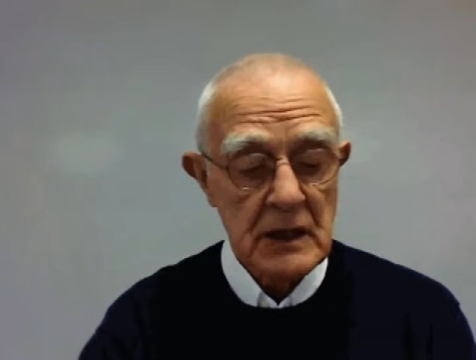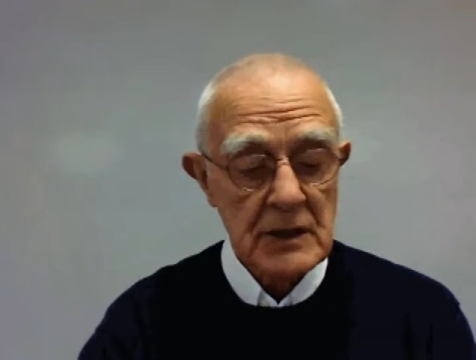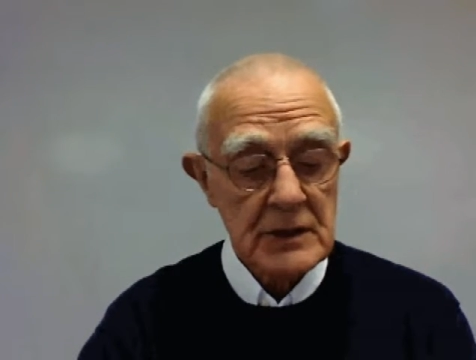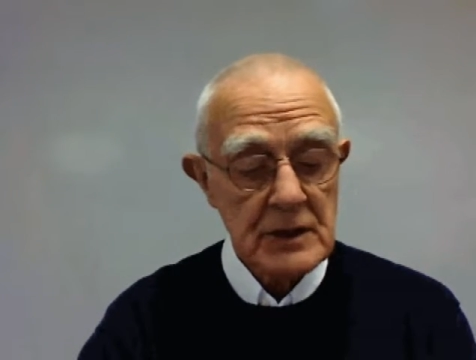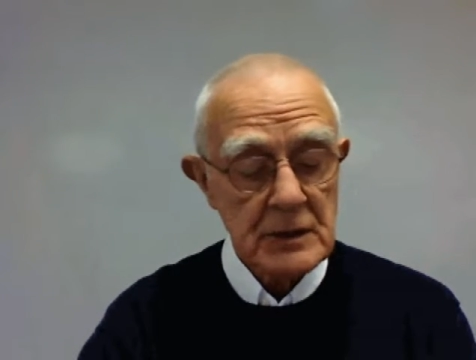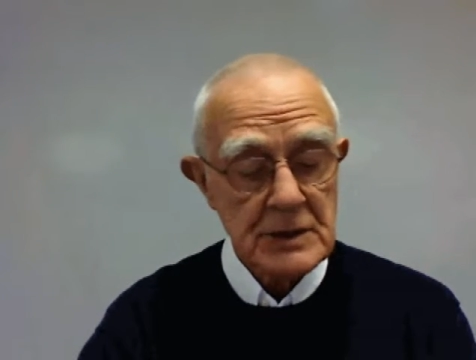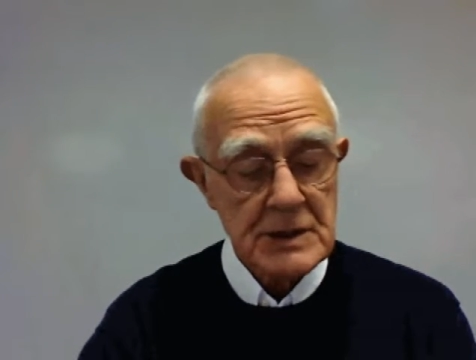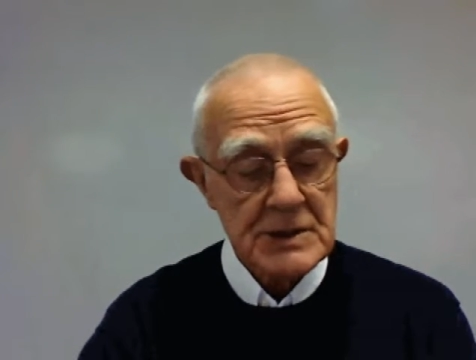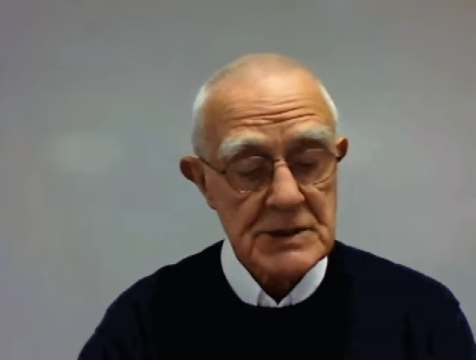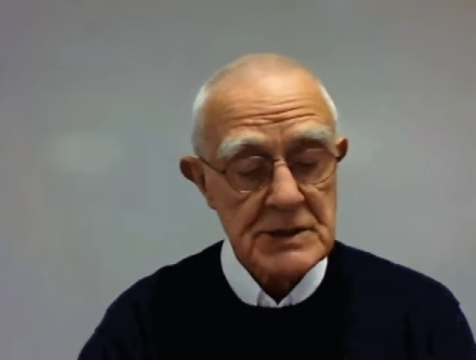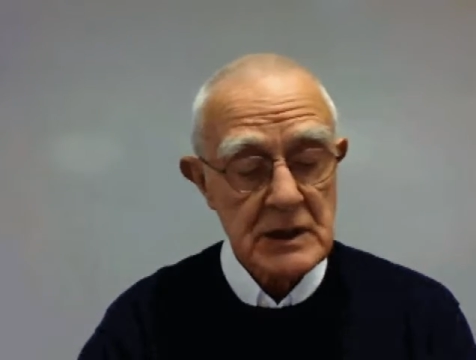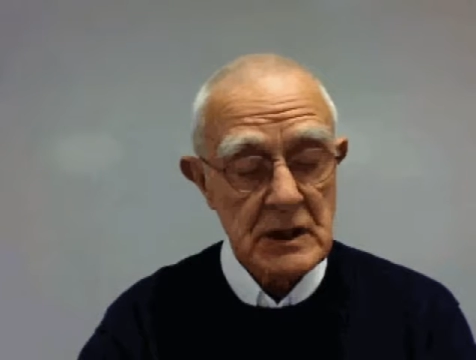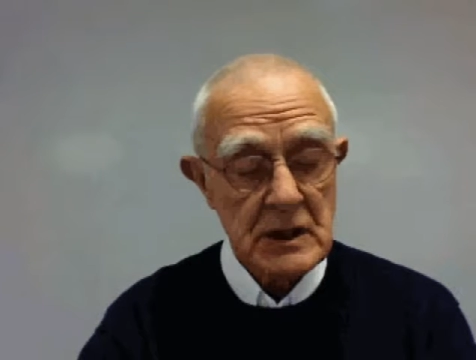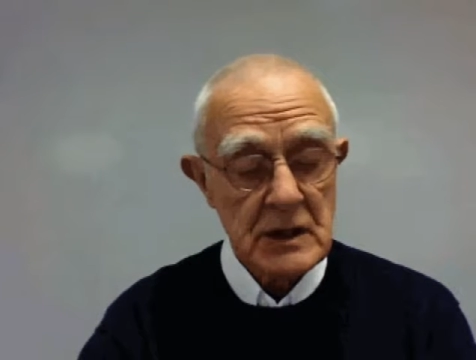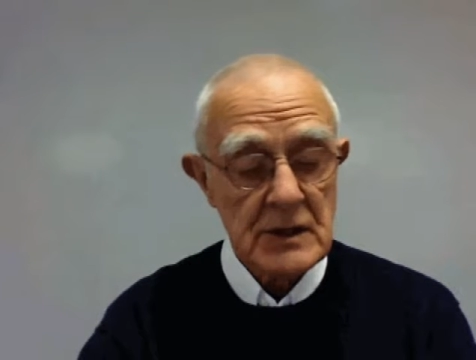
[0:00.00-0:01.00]
Notice
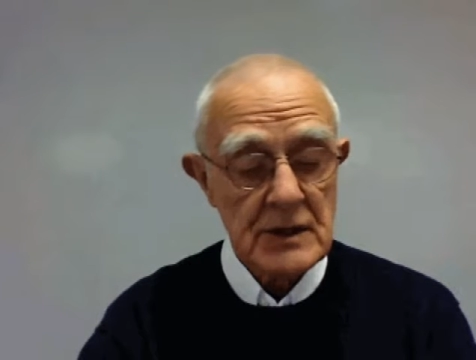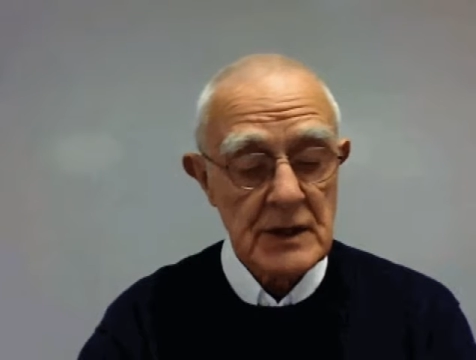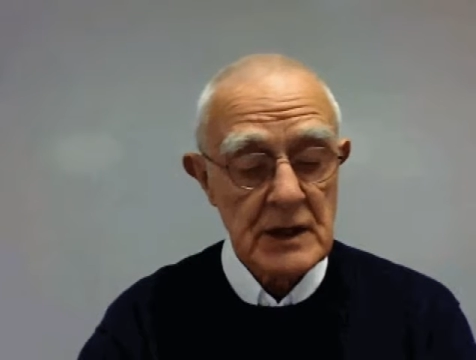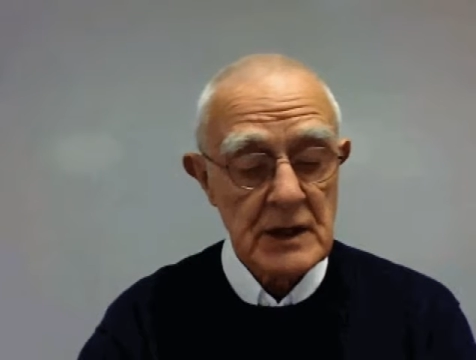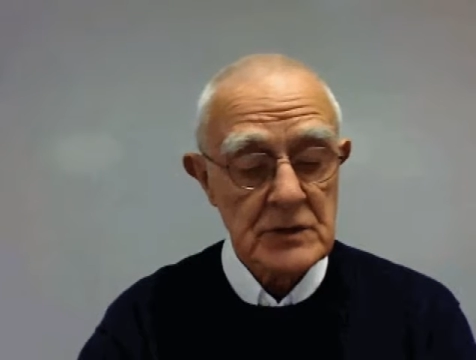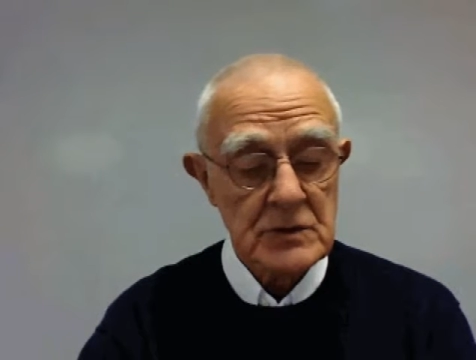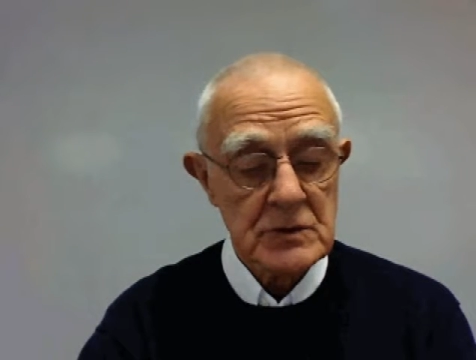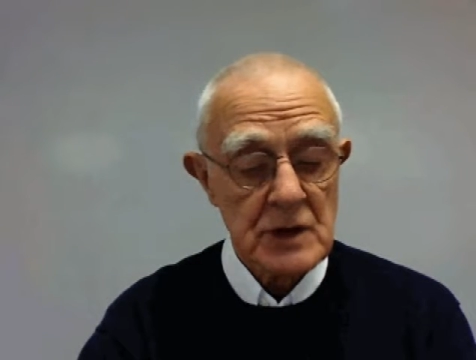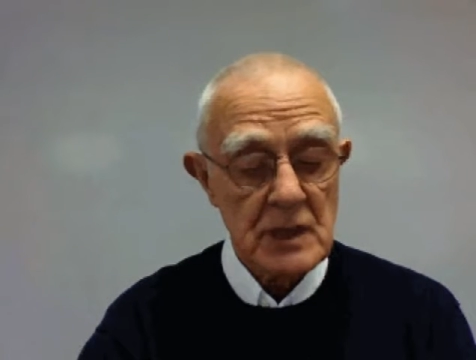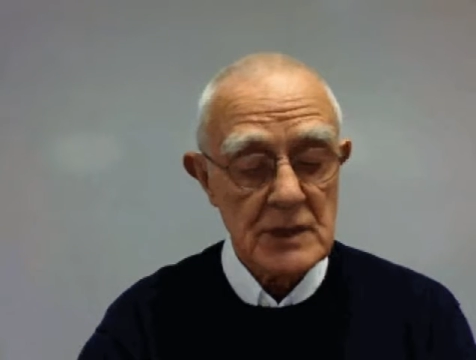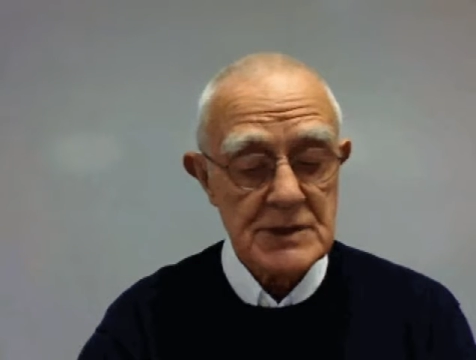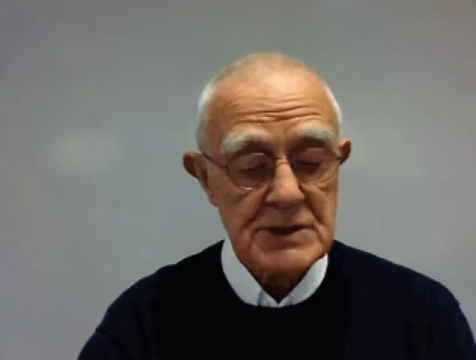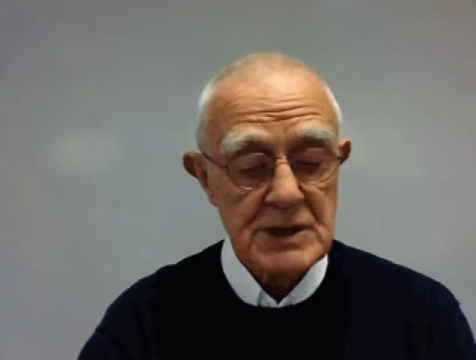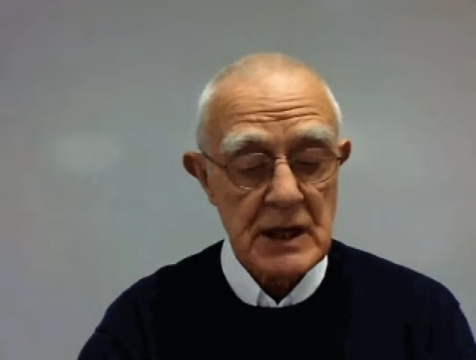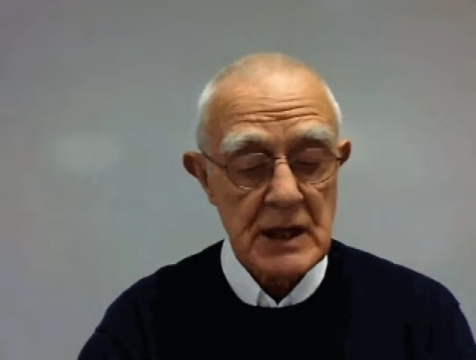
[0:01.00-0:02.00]
that I do not
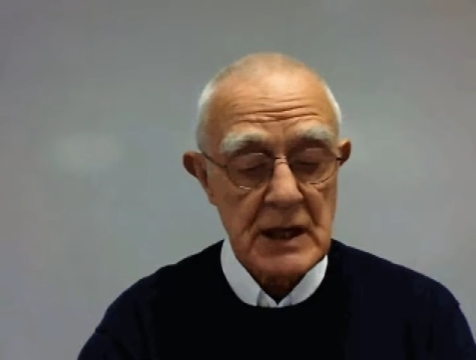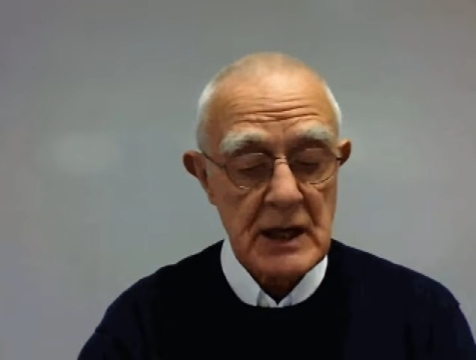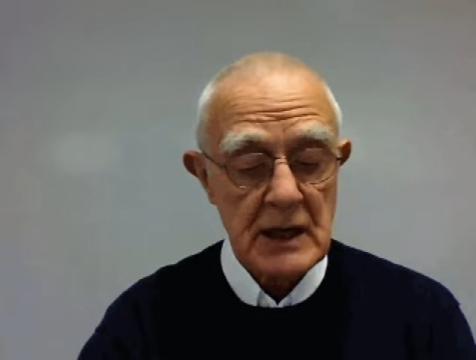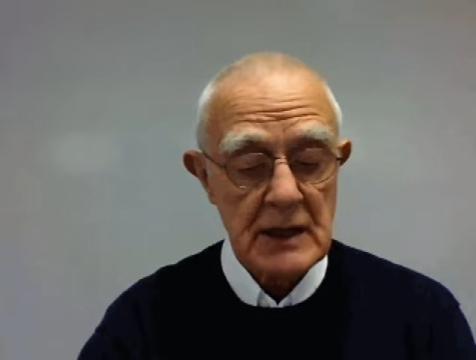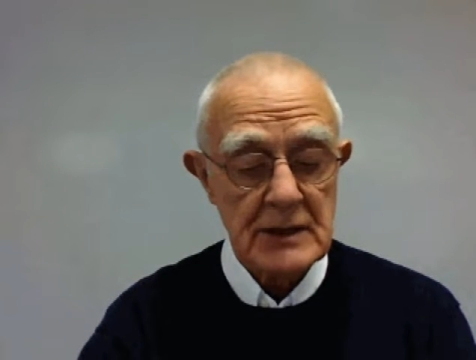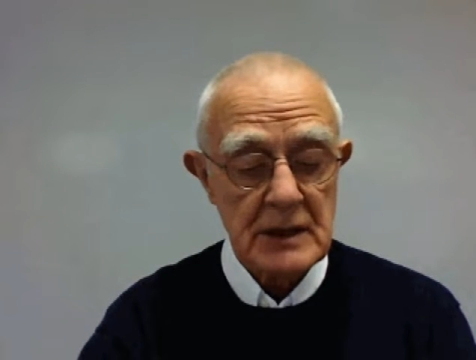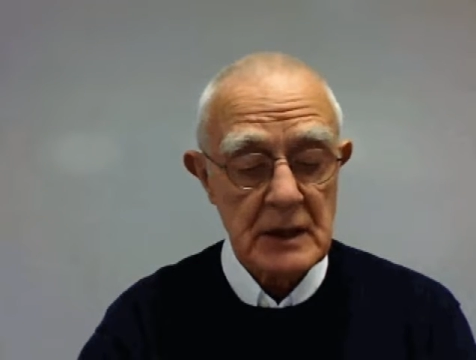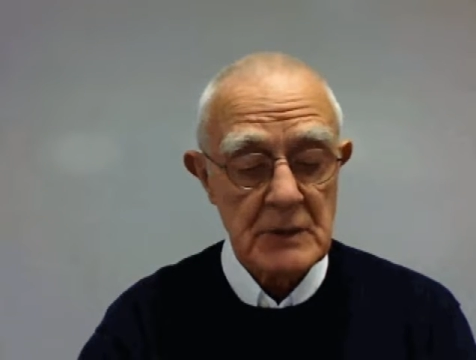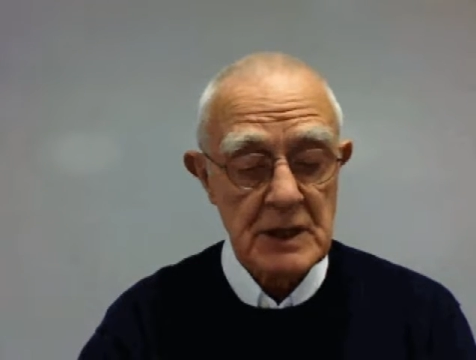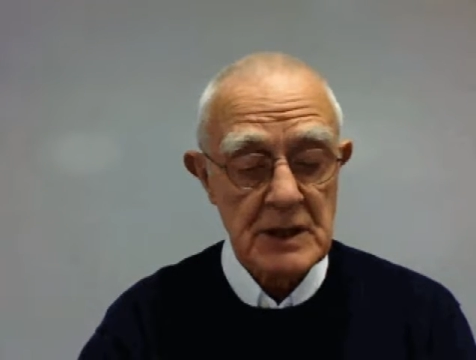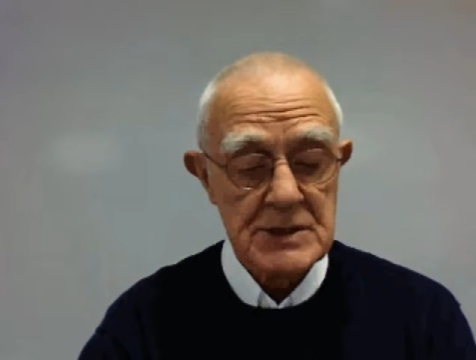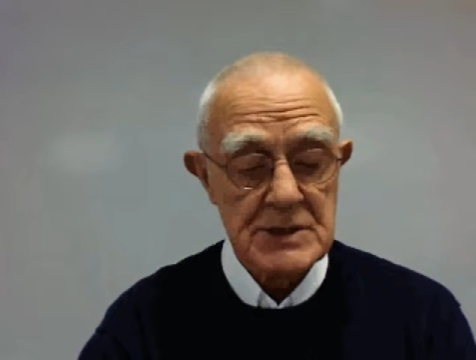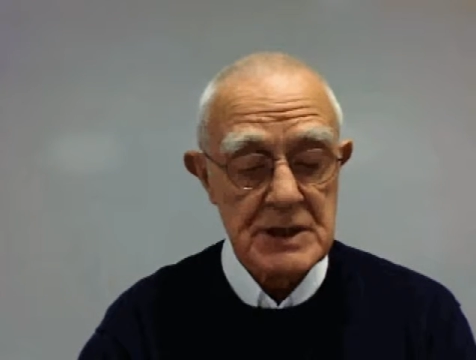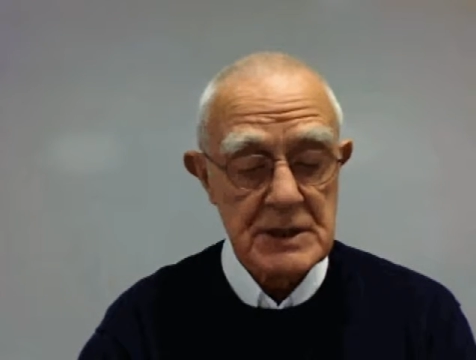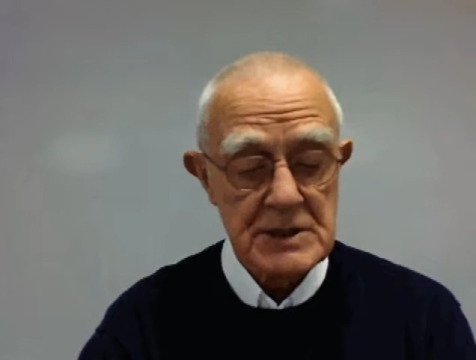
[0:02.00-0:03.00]
say
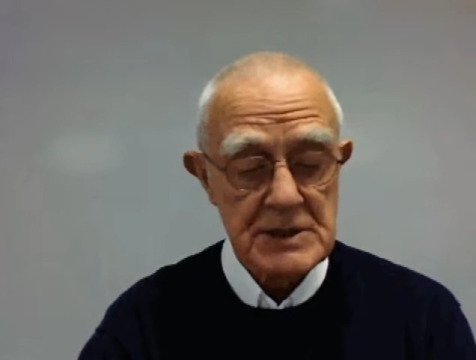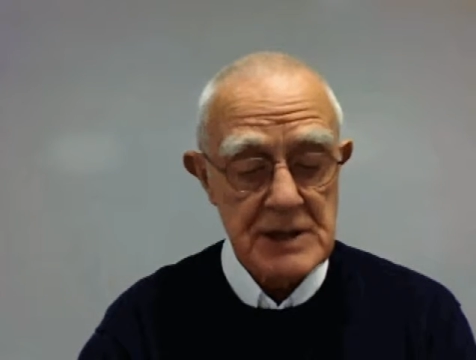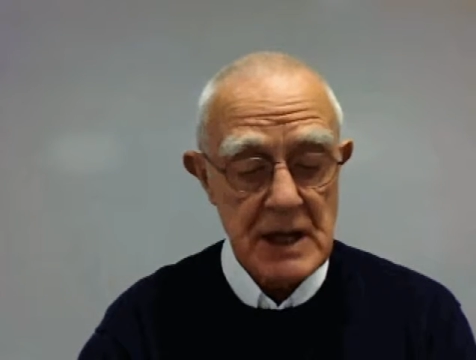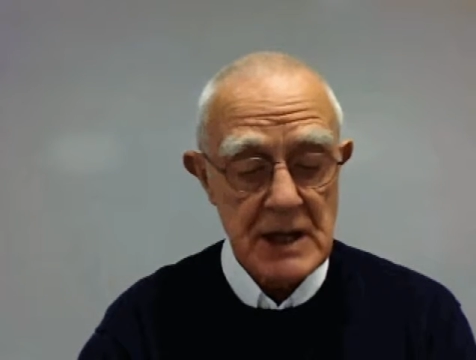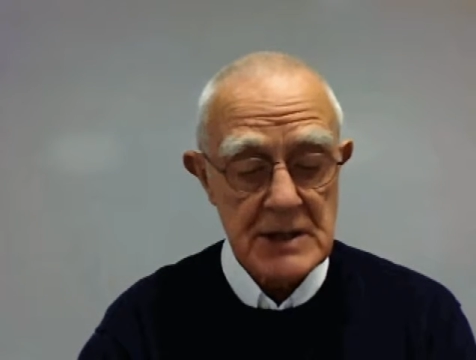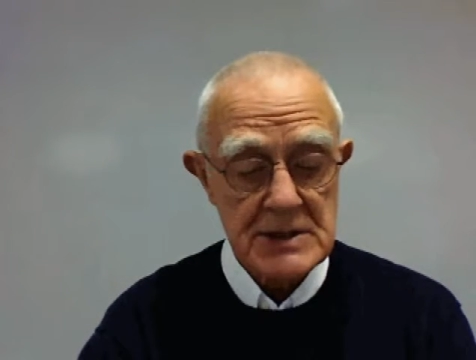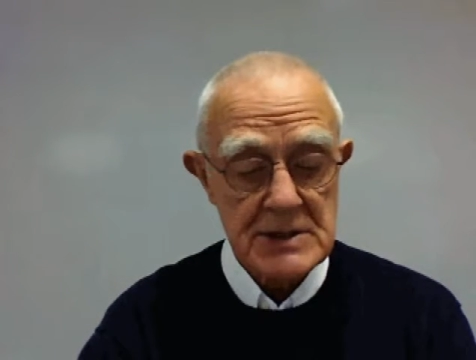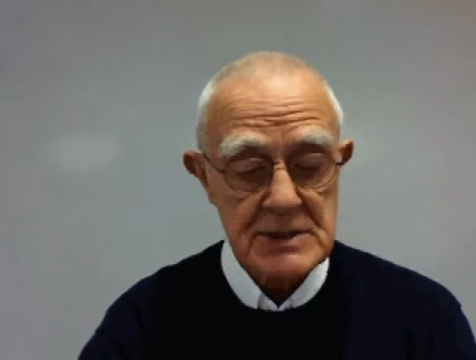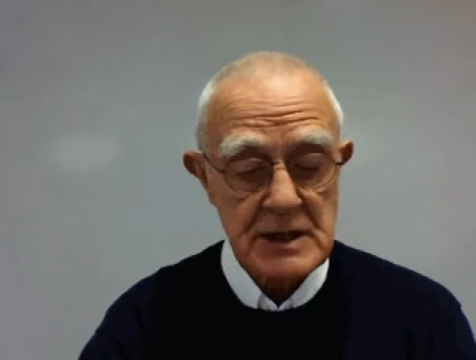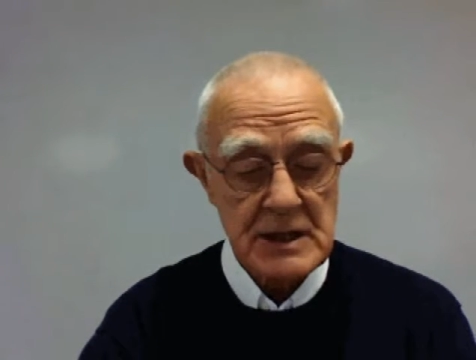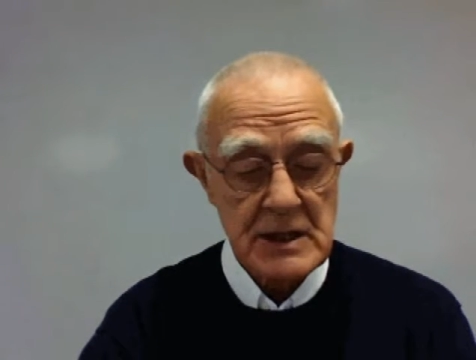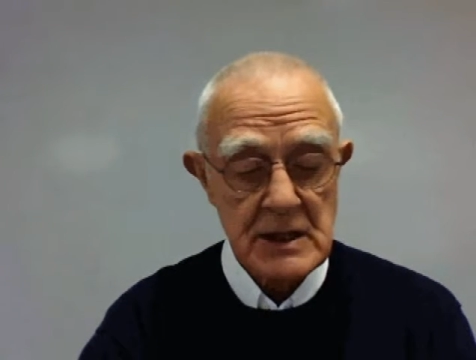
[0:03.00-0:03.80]
academic success,